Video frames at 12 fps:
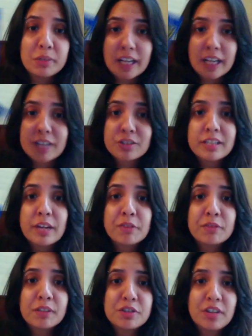that. So
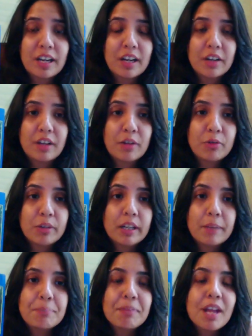definitely check out that reading.